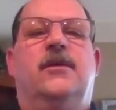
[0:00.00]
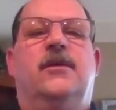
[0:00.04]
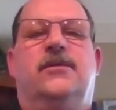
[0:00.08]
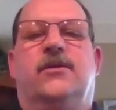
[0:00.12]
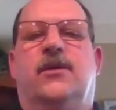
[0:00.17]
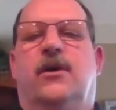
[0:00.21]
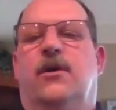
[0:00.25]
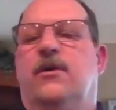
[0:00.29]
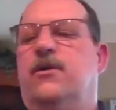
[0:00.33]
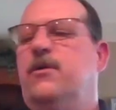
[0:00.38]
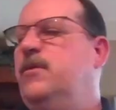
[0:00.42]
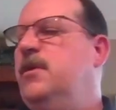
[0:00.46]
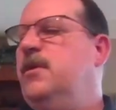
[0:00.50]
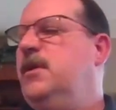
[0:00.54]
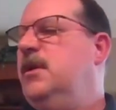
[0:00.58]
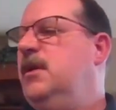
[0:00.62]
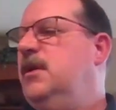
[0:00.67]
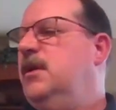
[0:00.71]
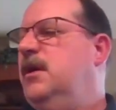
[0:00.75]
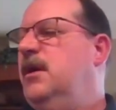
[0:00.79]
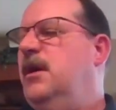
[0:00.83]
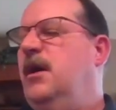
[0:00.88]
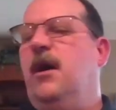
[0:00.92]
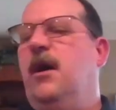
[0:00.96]
So
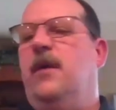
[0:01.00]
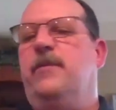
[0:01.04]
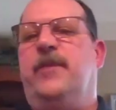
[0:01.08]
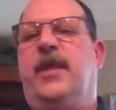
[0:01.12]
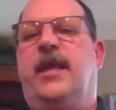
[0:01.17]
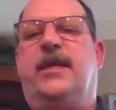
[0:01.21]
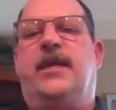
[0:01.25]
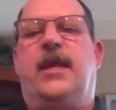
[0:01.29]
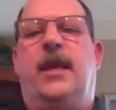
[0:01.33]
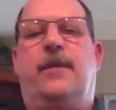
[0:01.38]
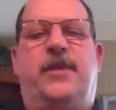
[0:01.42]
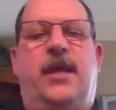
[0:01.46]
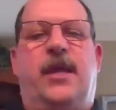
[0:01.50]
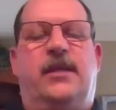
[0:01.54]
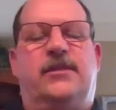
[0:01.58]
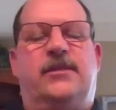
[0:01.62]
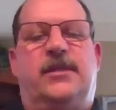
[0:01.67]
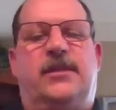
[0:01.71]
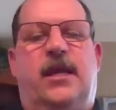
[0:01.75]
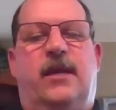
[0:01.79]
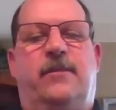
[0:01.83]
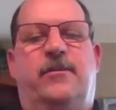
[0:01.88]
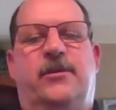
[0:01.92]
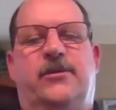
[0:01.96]
they kept
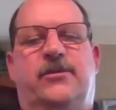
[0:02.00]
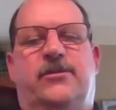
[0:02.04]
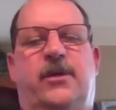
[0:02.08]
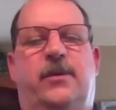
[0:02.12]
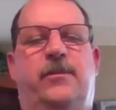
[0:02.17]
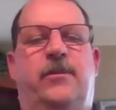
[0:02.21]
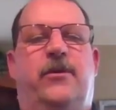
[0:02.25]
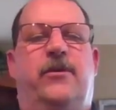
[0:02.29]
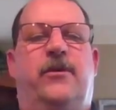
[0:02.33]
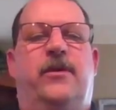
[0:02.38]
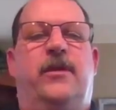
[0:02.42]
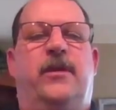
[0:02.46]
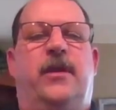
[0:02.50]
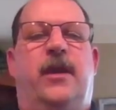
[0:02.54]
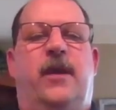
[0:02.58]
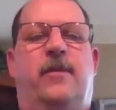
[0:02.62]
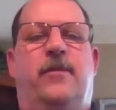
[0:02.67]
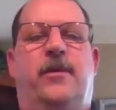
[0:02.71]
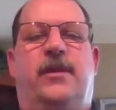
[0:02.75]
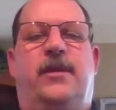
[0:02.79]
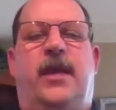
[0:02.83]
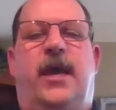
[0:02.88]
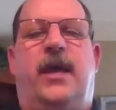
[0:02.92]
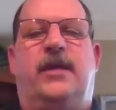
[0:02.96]
that same distributor in
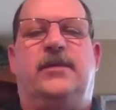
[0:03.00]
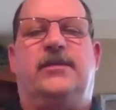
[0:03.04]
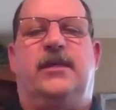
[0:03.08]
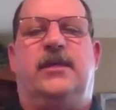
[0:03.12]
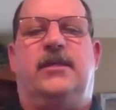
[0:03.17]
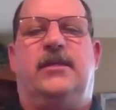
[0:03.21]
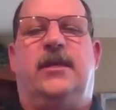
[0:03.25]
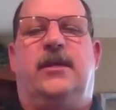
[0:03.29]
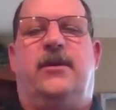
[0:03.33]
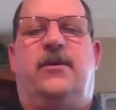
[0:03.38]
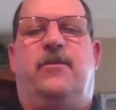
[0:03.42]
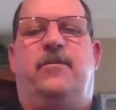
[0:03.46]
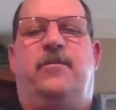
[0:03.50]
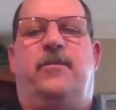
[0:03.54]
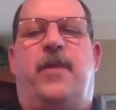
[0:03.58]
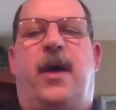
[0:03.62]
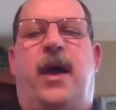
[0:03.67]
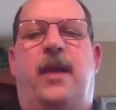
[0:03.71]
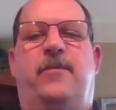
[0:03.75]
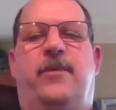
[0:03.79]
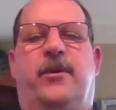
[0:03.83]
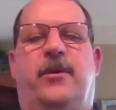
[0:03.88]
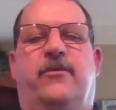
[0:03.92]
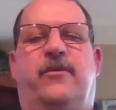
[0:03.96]
there, but they actually did a
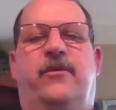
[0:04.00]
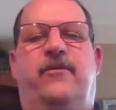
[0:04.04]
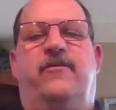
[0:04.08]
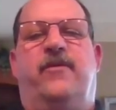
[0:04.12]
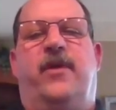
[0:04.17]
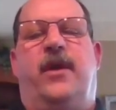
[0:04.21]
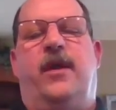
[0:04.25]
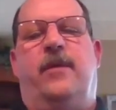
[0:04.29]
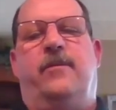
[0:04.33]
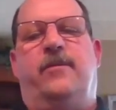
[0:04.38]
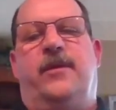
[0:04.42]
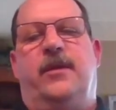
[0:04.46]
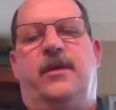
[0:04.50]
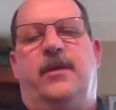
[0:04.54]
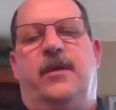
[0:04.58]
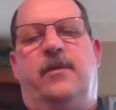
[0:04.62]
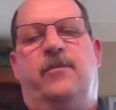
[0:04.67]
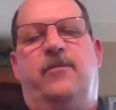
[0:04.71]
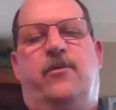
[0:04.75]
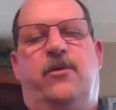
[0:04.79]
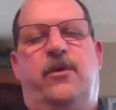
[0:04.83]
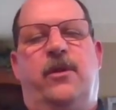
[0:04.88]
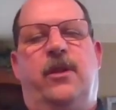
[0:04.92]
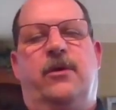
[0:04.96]
piping revamp to
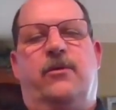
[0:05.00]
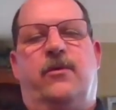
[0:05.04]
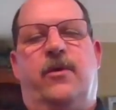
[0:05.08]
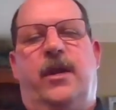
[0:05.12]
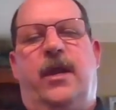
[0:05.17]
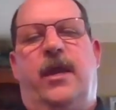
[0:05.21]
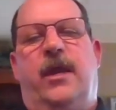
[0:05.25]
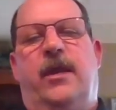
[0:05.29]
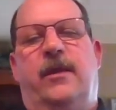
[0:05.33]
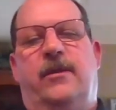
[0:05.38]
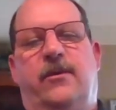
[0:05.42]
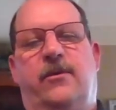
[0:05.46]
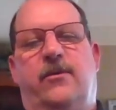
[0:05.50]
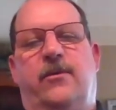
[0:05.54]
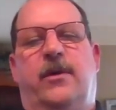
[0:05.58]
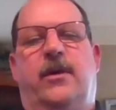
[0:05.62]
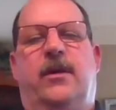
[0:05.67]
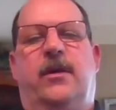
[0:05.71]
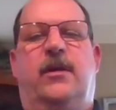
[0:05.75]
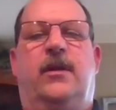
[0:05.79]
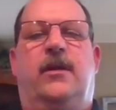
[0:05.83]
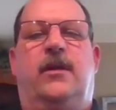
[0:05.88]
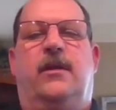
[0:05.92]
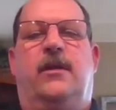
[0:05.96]
get more liquid head
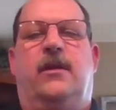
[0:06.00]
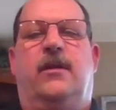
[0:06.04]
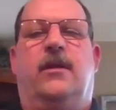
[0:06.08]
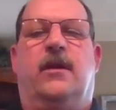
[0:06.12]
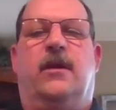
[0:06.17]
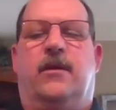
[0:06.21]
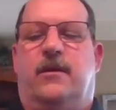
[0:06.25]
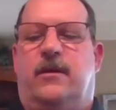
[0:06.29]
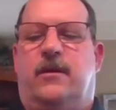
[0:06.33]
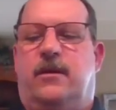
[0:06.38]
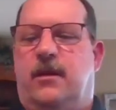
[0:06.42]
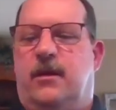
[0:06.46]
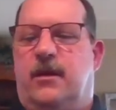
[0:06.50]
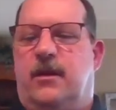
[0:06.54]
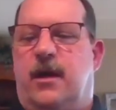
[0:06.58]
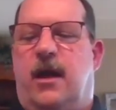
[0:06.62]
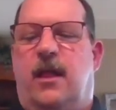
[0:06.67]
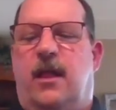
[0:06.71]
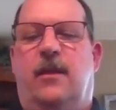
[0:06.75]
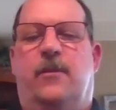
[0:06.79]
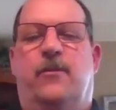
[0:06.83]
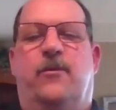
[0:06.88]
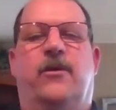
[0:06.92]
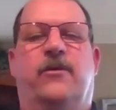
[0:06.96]
to it, and then the
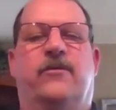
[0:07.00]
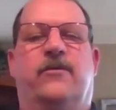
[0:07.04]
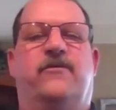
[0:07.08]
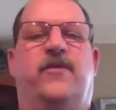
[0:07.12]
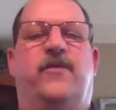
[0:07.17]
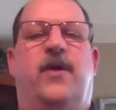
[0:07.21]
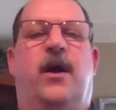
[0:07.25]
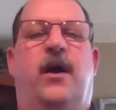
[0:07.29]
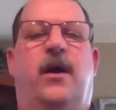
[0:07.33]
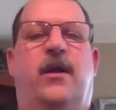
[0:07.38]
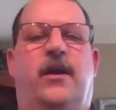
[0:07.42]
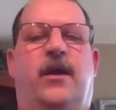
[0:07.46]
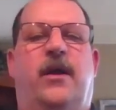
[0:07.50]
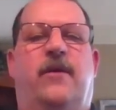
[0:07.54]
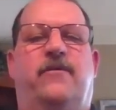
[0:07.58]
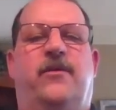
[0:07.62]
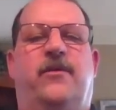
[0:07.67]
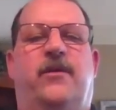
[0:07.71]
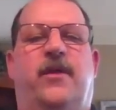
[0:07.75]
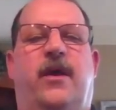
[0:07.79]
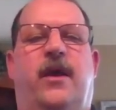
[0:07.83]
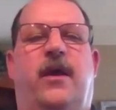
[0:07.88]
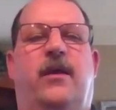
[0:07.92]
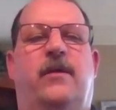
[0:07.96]
column worked fine
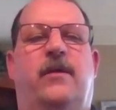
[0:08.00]
after